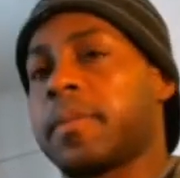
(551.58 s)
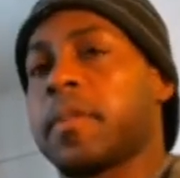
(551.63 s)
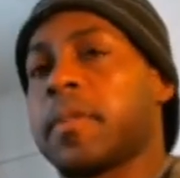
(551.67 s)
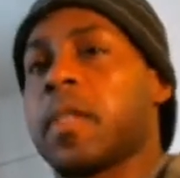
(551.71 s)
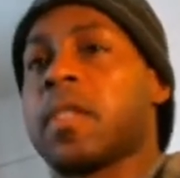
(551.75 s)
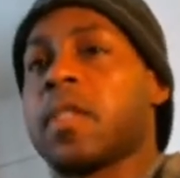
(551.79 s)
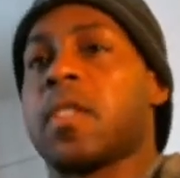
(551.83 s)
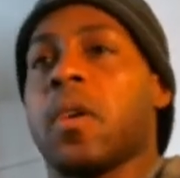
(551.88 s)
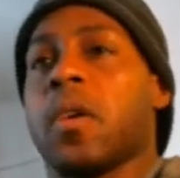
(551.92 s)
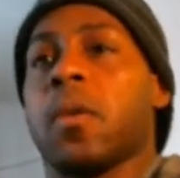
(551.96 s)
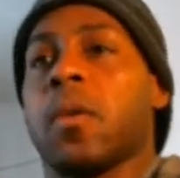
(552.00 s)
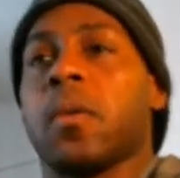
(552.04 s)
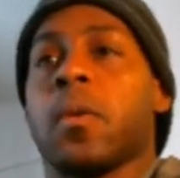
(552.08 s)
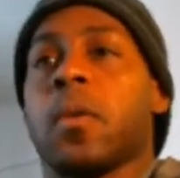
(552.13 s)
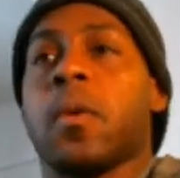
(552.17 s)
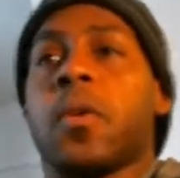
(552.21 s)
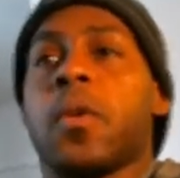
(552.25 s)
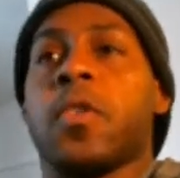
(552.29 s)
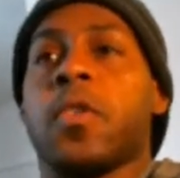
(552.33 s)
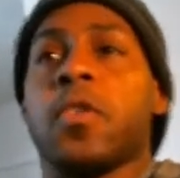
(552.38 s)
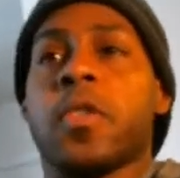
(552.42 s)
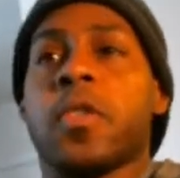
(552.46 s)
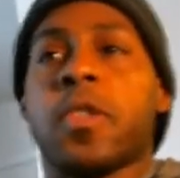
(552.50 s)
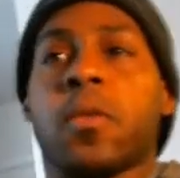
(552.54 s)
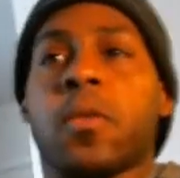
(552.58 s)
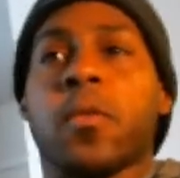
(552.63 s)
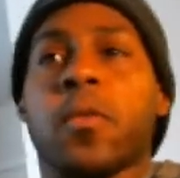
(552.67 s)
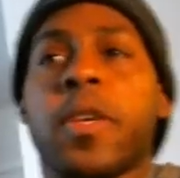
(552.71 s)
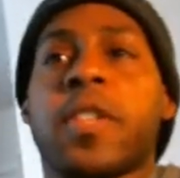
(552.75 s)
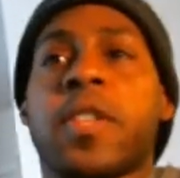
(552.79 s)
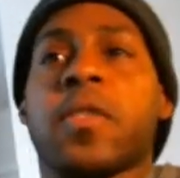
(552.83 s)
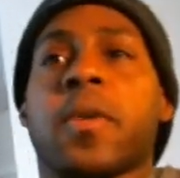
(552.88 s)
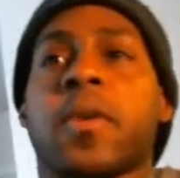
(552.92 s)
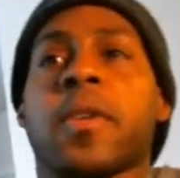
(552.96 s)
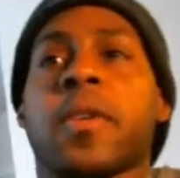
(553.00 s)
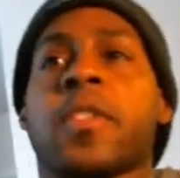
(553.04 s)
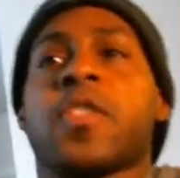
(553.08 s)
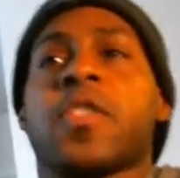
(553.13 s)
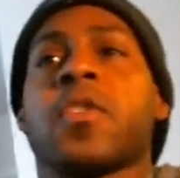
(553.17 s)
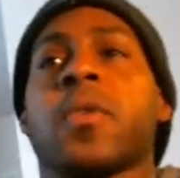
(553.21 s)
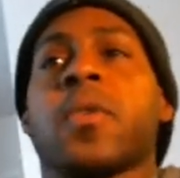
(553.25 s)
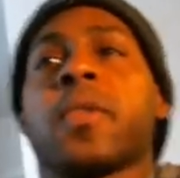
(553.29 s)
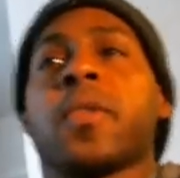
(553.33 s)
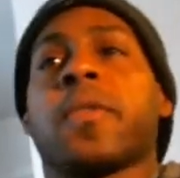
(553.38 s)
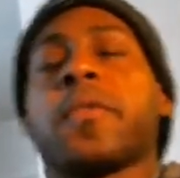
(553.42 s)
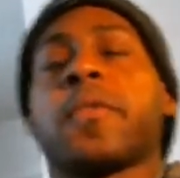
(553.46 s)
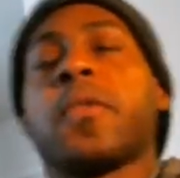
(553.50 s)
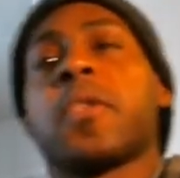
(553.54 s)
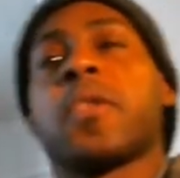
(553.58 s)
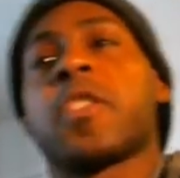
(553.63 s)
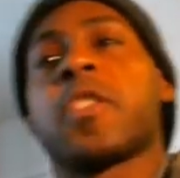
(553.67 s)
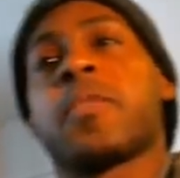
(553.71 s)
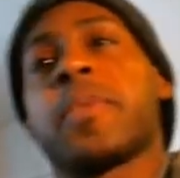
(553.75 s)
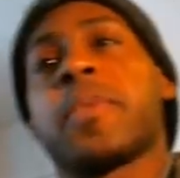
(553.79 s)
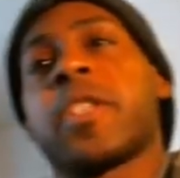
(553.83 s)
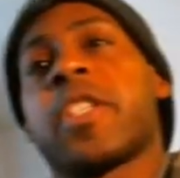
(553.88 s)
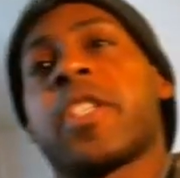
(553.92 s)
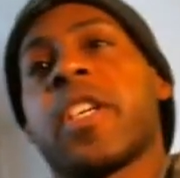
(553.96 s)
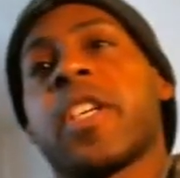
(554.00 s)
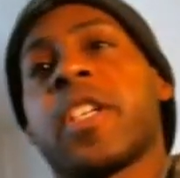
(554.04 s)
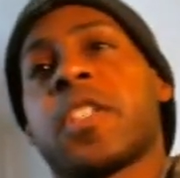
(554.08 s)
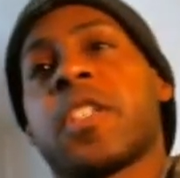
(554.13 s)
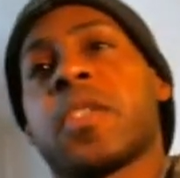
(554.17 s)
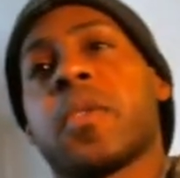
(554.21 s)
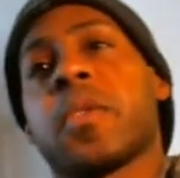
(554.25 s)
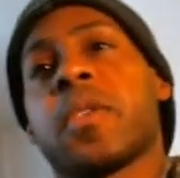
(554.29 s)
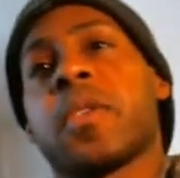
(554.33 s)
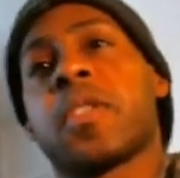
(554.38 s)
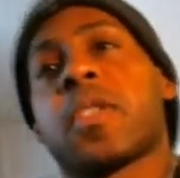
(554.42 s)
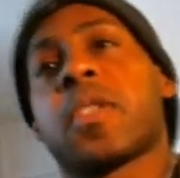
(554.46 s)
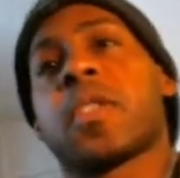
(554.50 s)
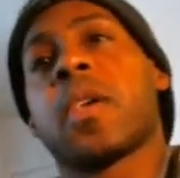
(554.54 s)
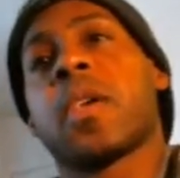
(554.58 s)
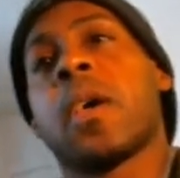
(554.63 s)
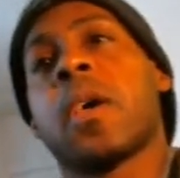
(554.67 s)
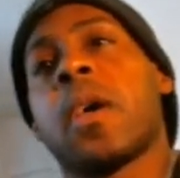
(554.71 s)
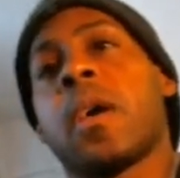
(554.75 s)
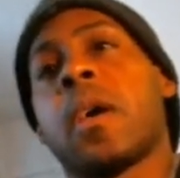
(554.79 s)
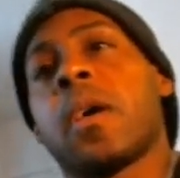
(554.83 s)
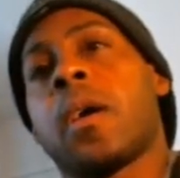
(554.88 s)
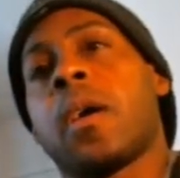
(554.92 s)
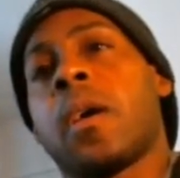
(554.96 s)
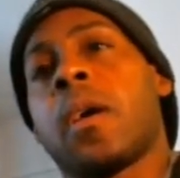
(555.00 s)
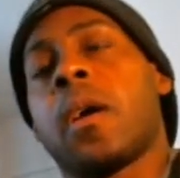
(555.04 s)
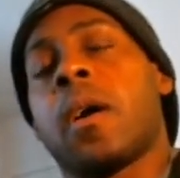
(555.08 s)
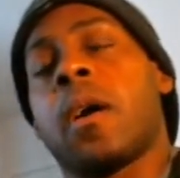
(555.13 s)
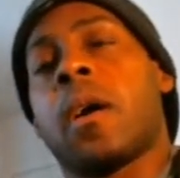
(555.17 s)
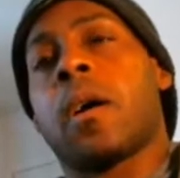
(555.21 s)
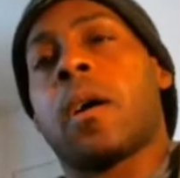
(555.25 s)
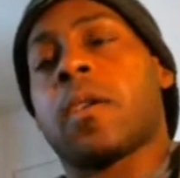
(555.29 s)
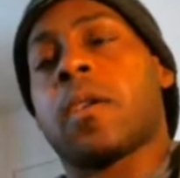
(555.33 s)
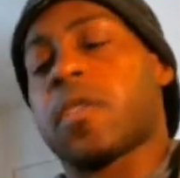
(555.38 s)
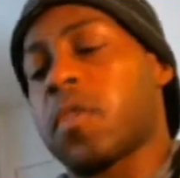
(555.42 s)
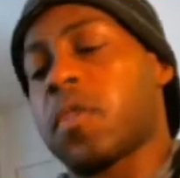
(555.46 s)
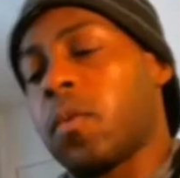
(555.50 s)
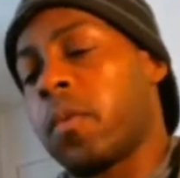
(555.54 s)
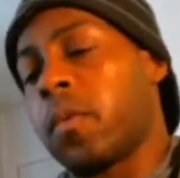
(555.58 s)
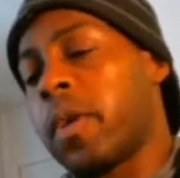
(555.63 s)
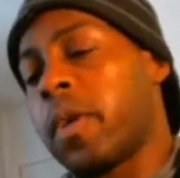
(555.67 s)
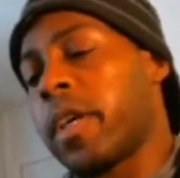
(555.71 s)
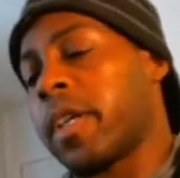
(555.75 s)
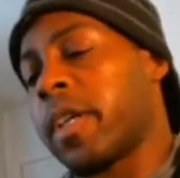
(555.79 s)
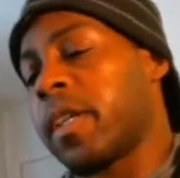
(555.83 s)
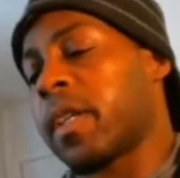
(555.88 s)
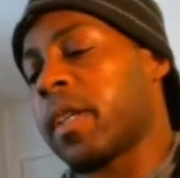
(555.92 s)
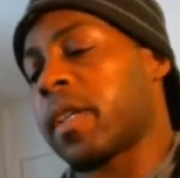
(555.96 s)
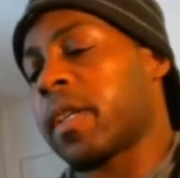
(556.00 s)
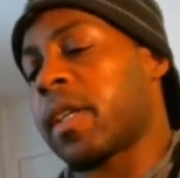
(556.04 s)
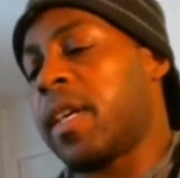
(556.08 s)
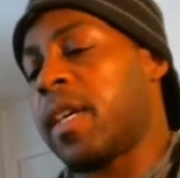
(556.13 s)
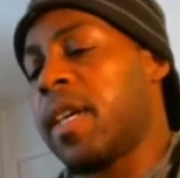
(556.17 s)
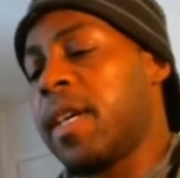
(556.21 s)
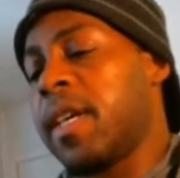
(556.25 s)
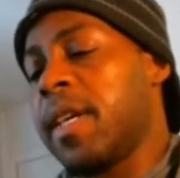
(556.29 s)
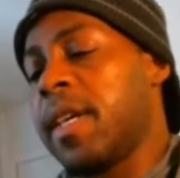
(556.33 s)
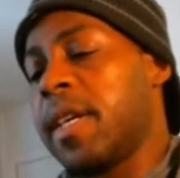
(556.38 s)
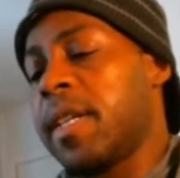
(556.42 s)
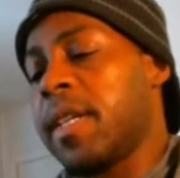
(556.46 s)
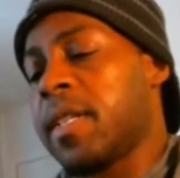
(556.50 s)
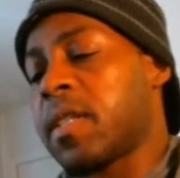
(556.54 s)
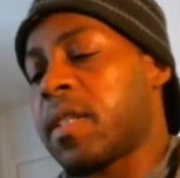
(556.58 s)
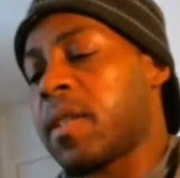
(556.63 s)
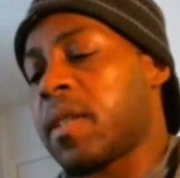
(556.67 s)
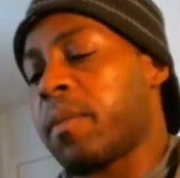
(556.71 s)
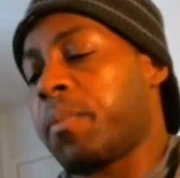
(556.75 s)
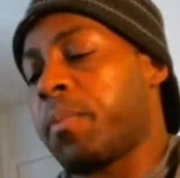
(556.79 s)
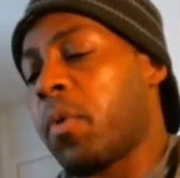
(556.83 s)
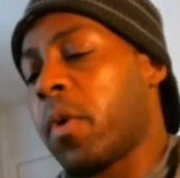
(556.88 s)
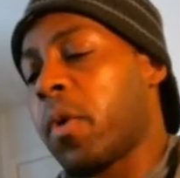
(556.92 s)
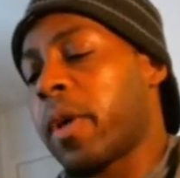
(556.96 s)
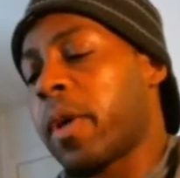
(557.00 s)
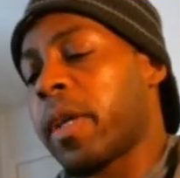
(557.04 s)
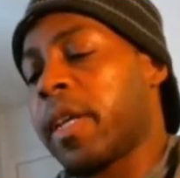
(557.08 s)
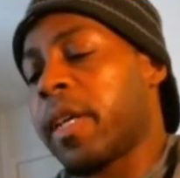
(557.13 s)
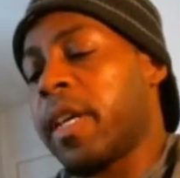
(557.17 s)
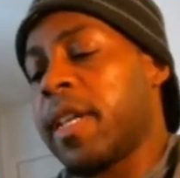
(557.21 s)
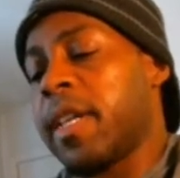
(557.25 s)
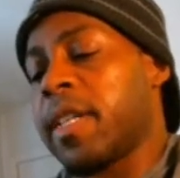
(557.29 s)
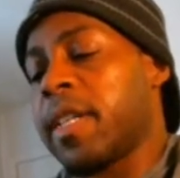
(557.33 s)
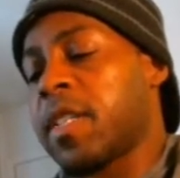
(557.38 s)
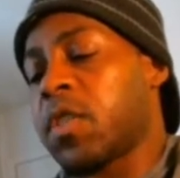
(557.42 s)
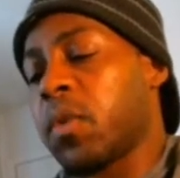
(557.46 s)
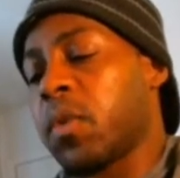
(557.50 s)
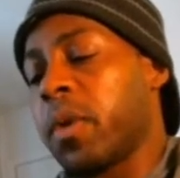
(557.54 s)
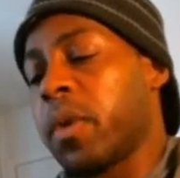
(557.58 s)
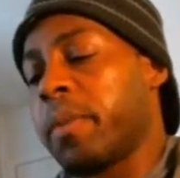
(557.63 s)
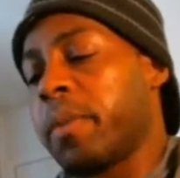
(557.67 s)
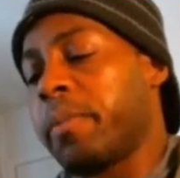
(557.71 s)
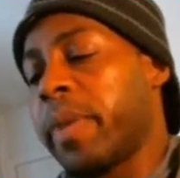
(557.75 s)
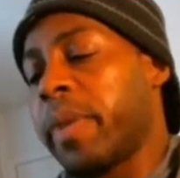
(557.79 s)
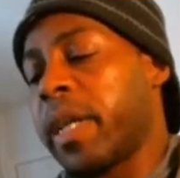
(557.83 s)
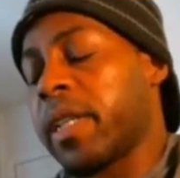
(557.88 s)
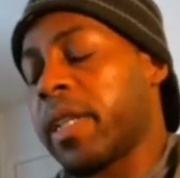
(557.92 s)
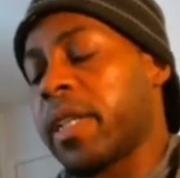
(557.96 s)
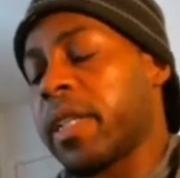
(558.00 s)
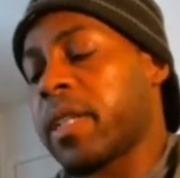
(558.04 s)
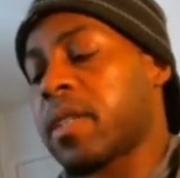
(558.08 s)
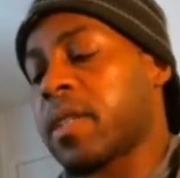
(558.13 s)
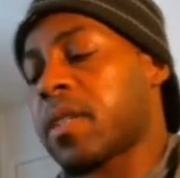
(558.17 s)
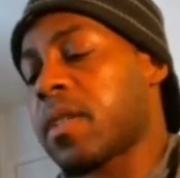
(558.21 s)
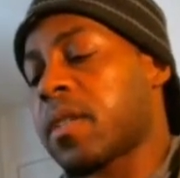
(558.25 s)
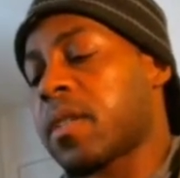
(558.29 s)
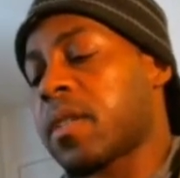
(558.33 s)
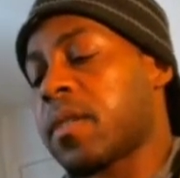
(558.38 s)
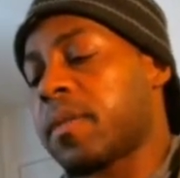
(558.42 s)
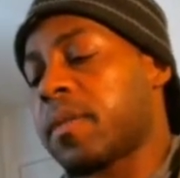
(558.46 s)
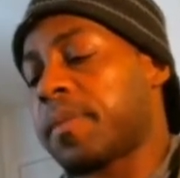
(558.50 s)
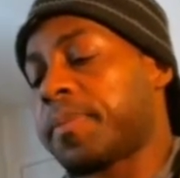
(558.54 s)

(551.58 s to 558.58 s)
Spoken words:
So using resources to their fullest potential is also one of the important keys to abundance.